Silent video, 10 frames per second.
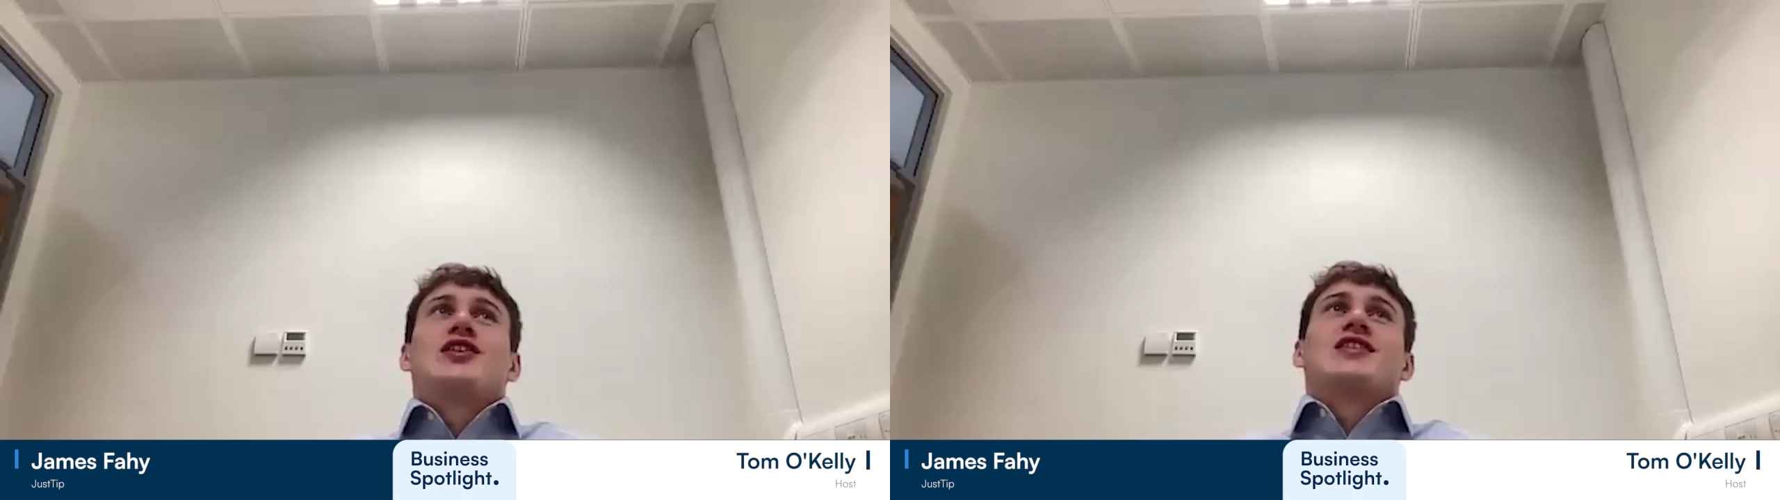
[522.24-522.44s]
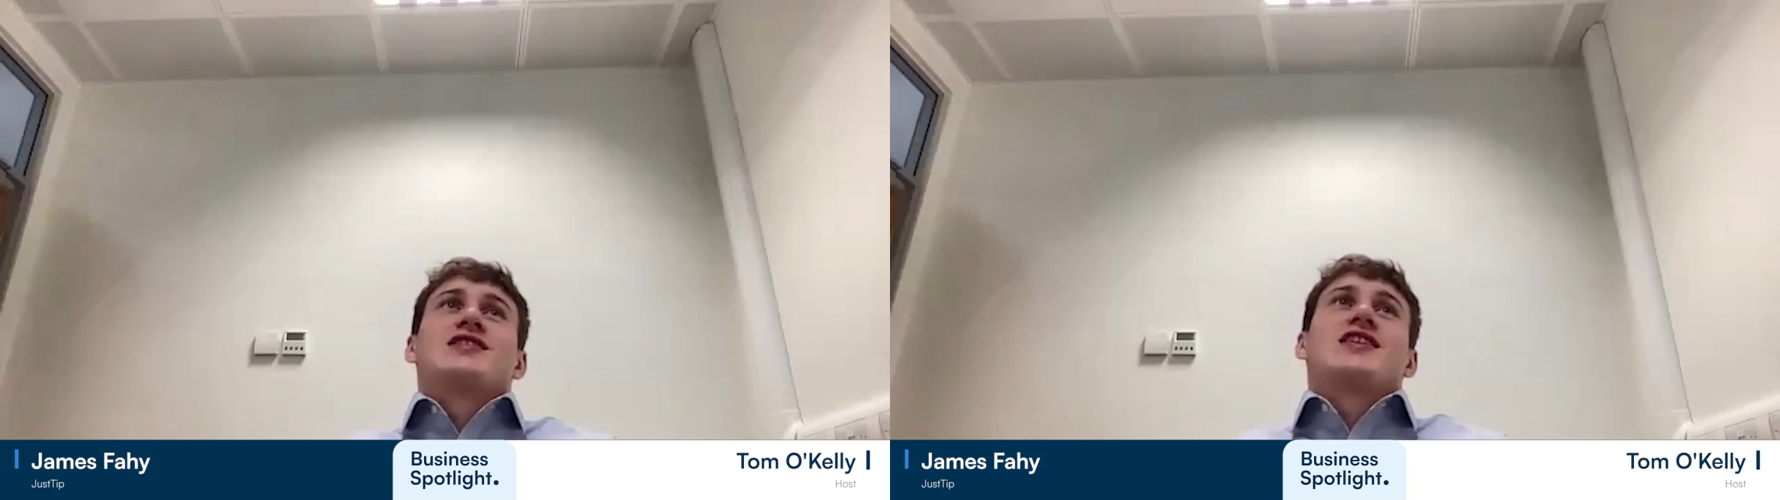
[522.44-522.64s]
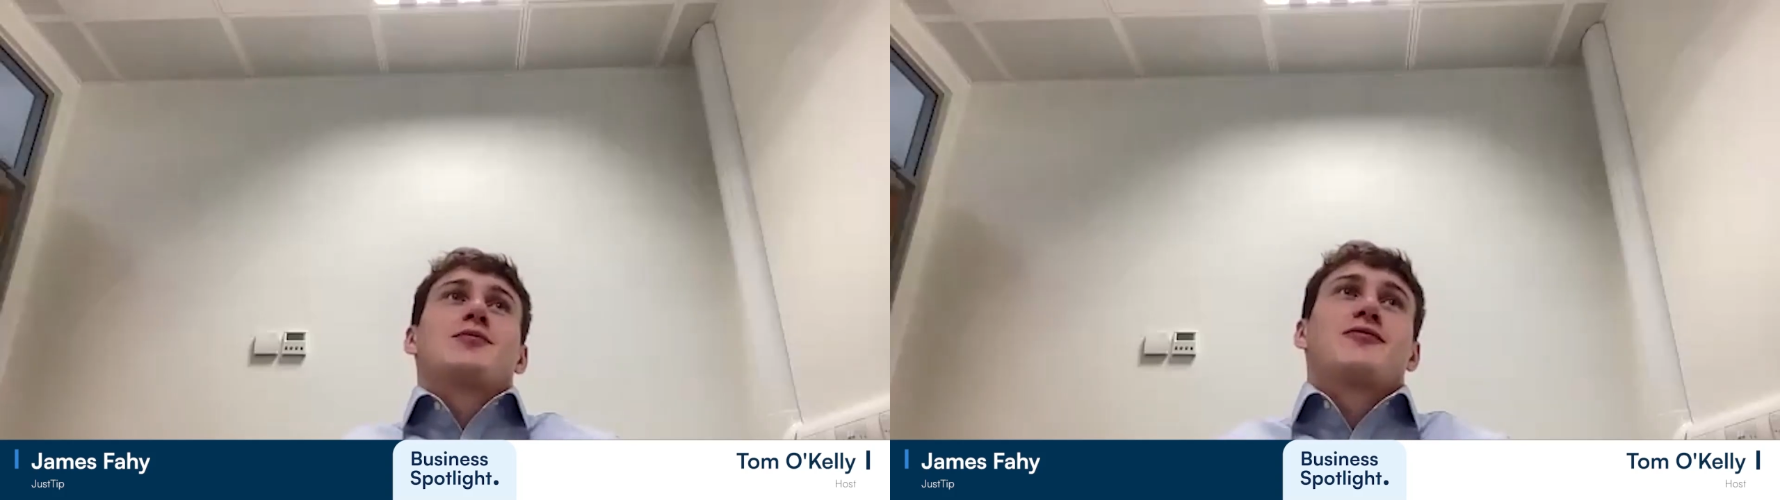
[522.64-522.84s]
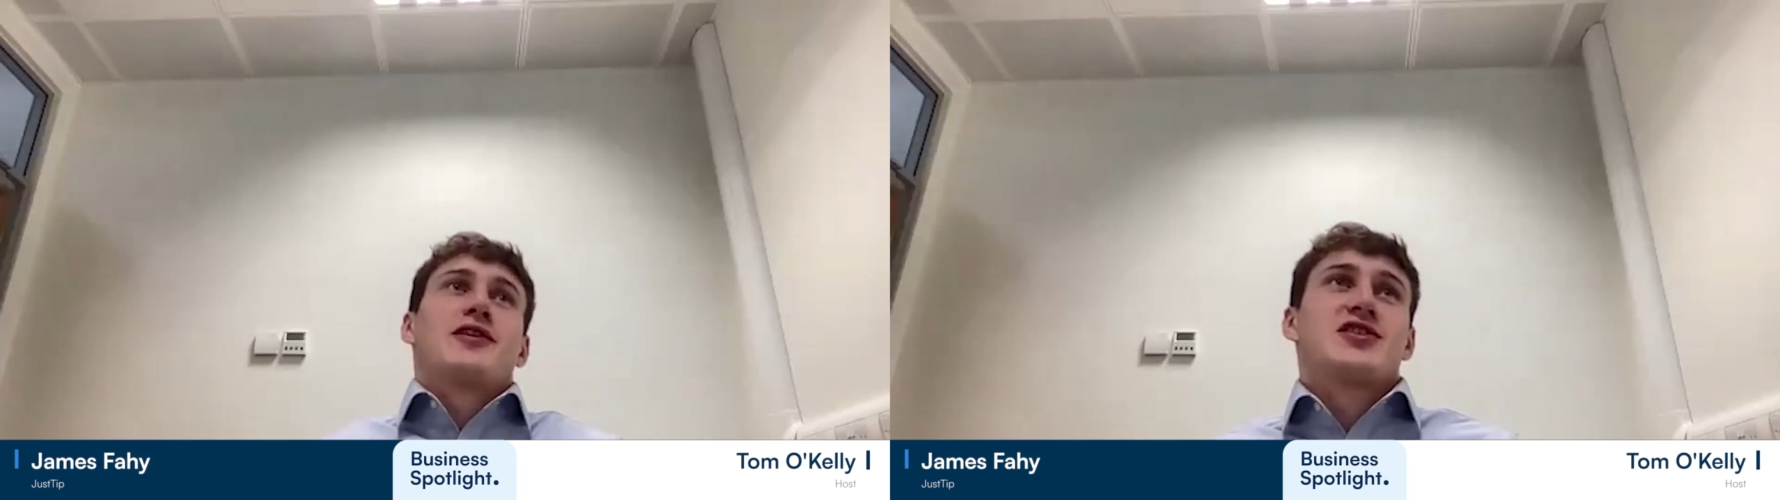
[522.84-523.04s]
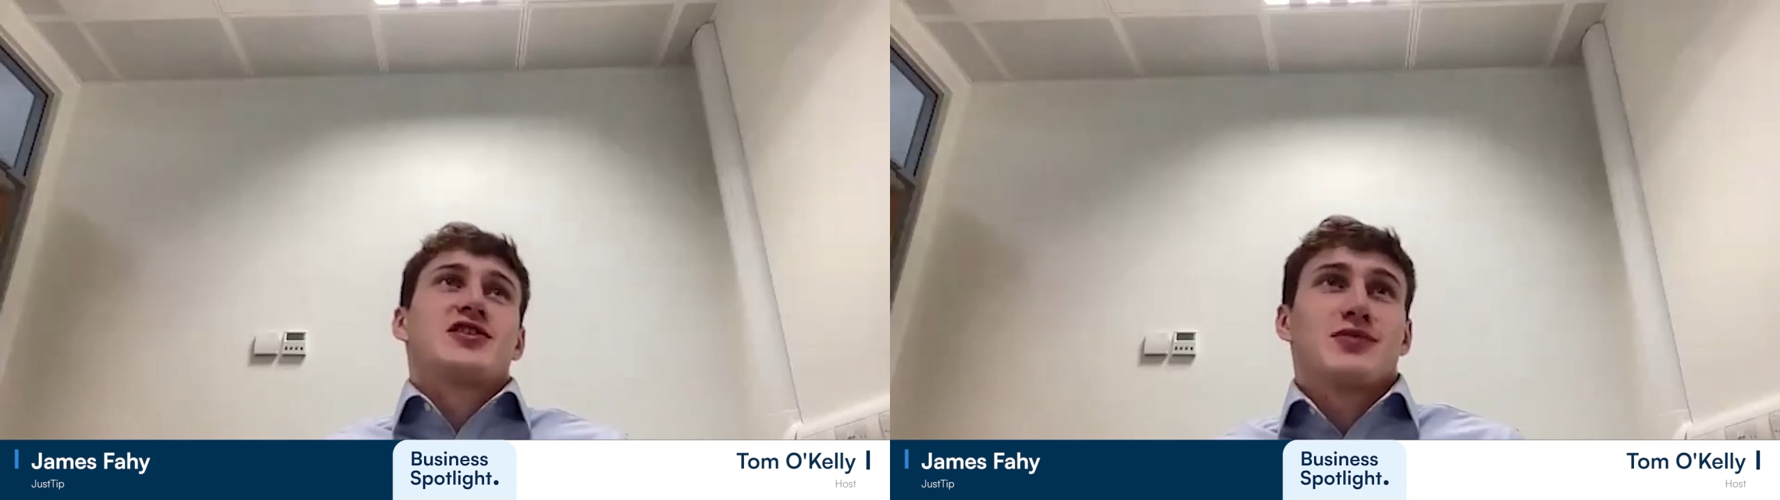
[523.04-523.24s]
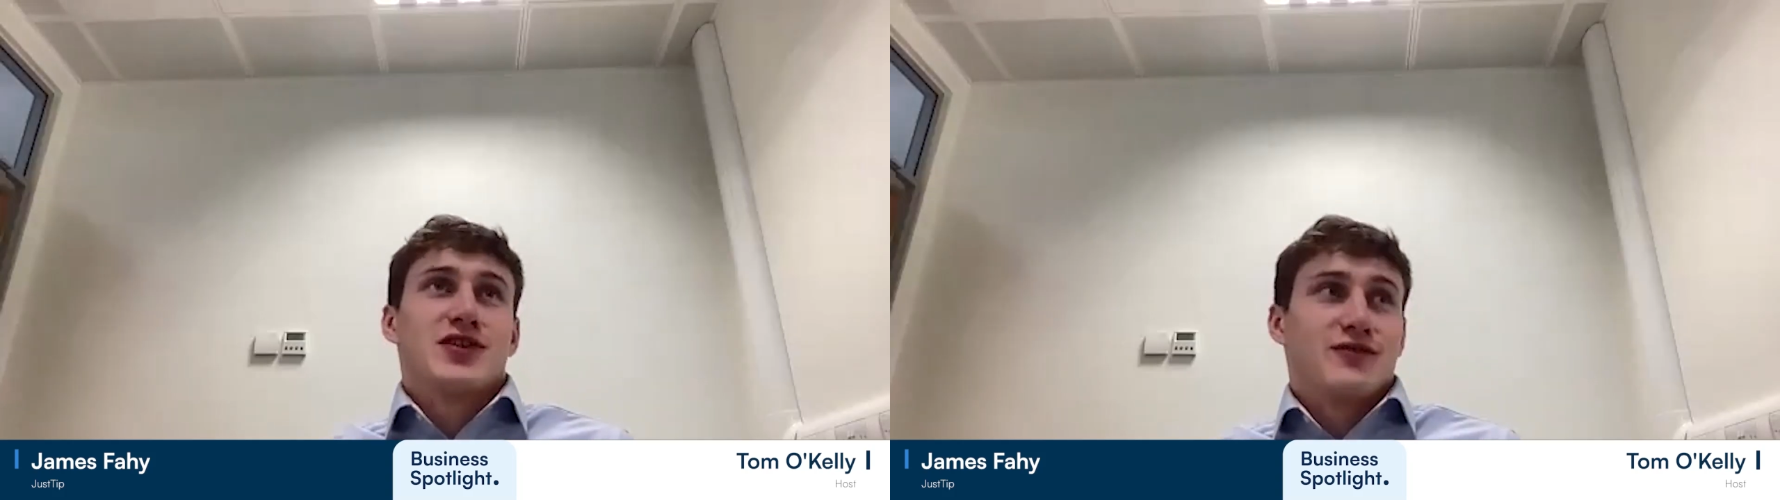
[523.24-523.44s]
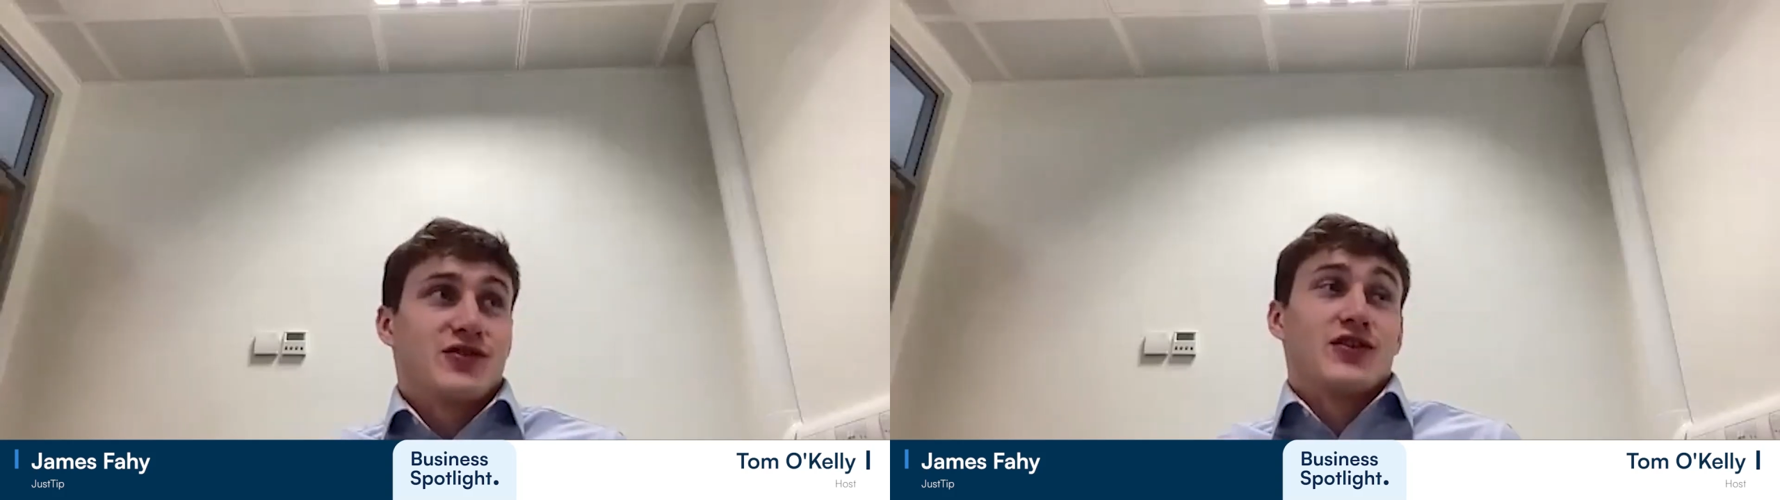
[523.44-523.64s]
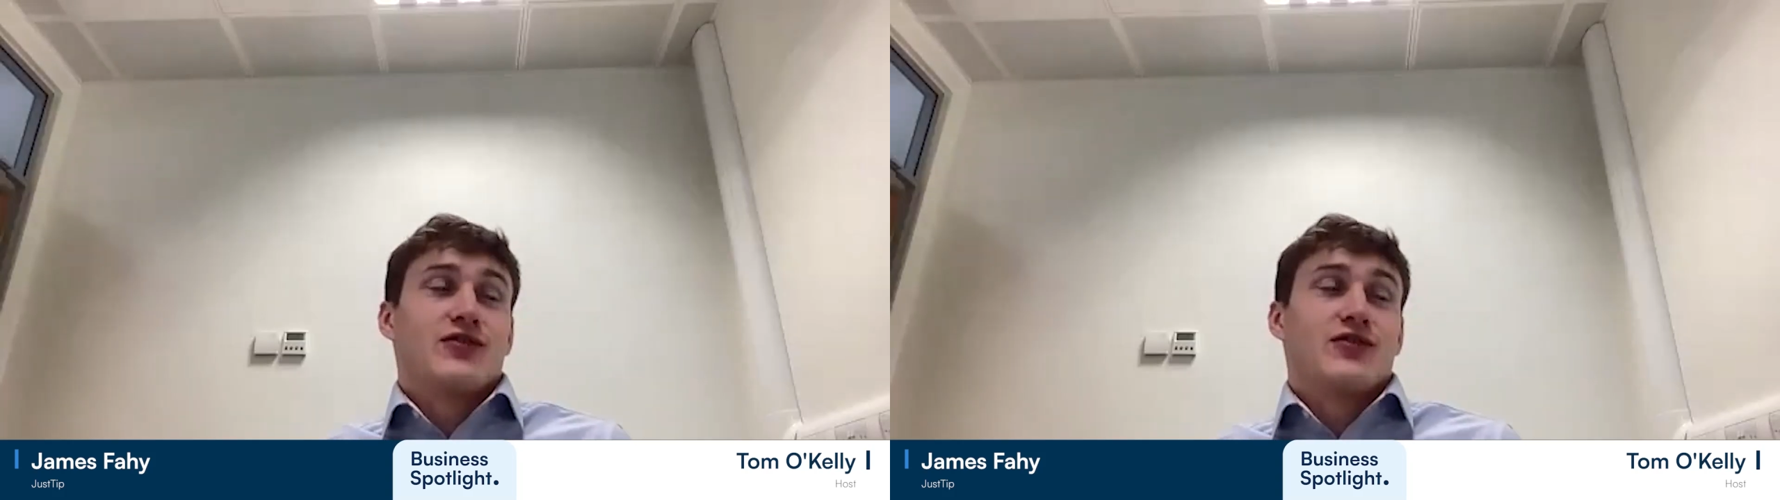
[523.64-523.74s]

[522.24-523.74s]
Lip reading: 2 years, I've been finishing my university.